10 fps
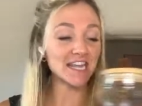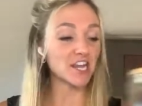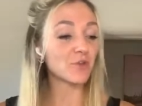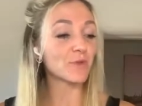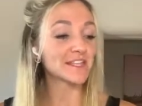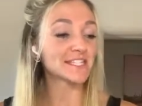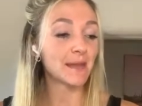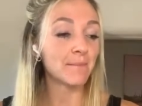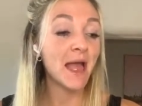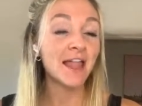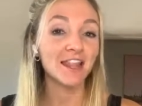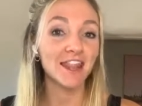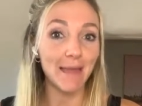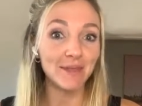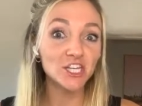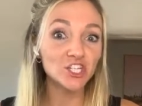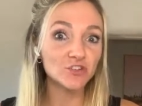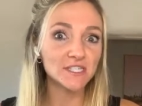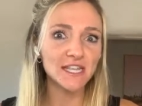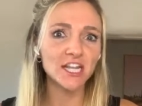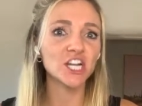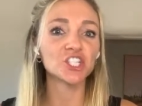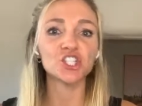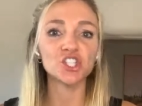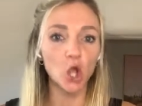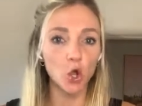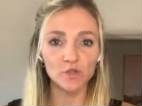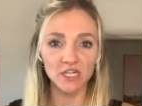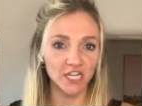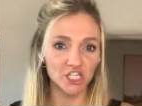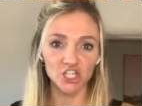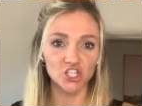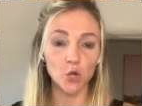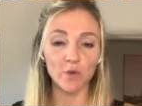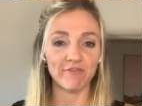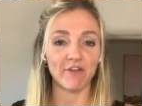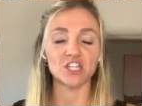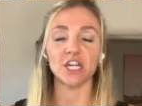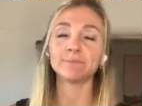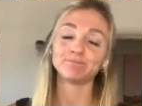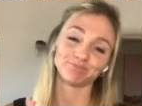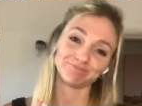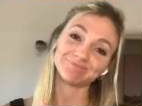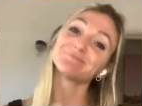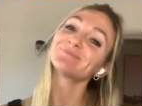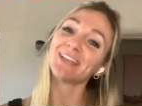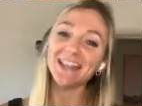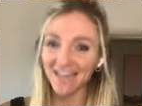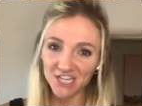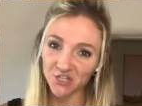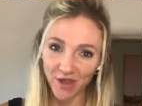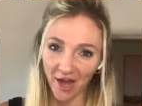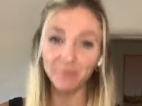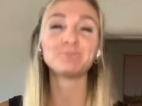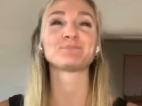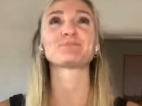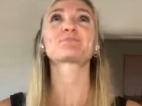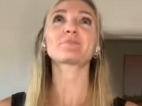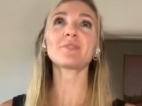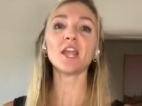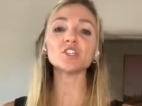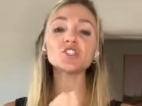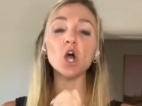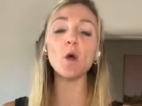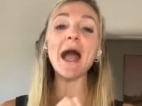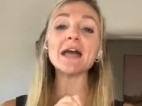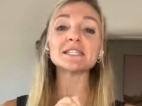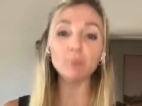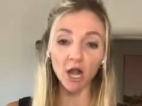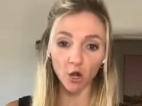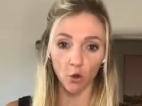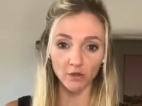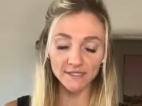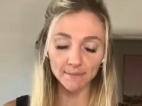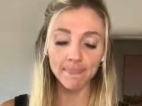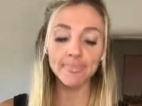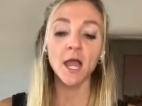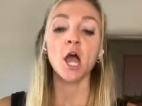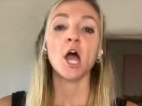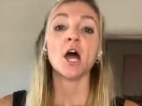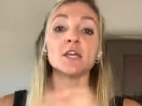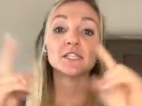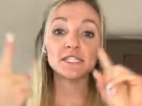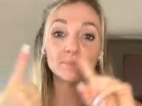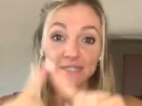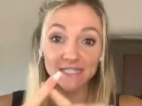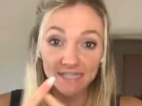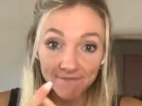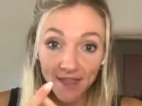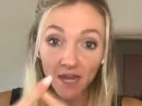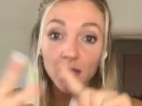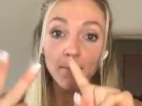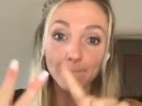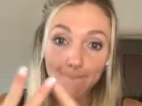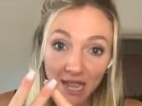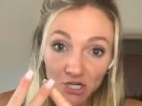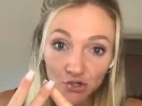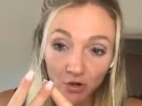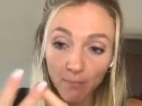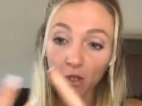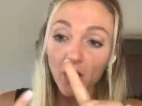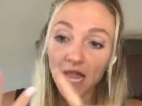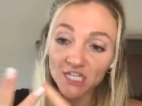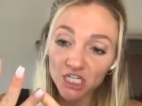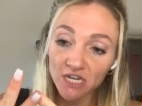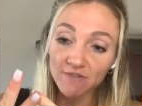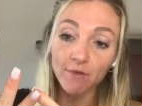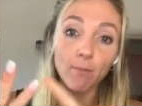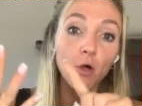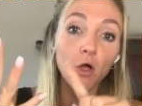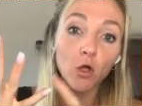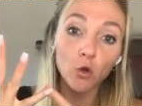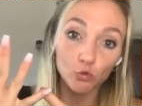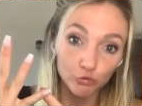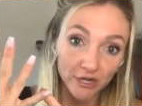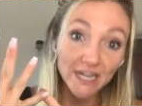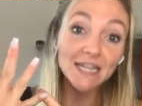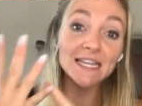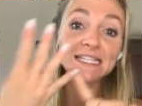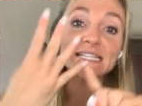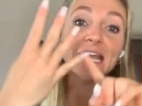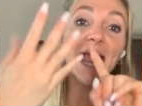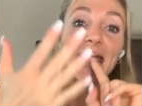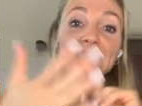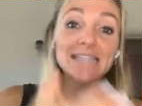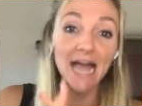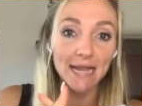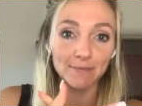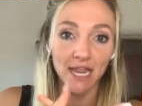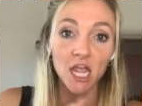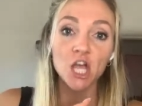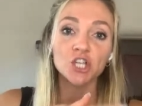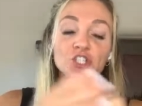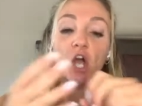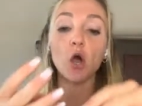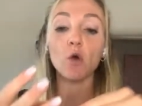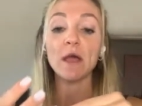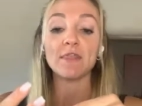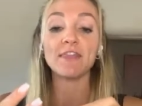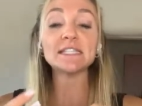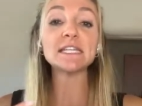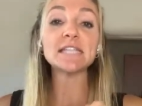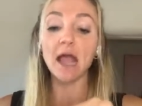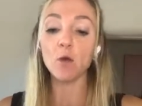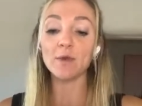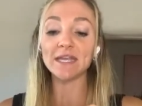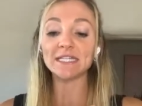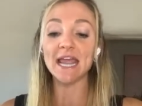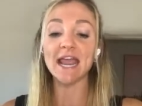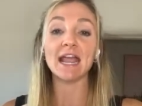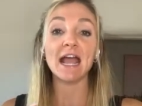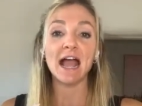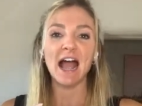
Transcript: tea here with some lemon juice in there. It's so delicious, so refreshing, in case you care. So, SMART goals specific, measurable, achievable, realistic, and timely. So, this is how we take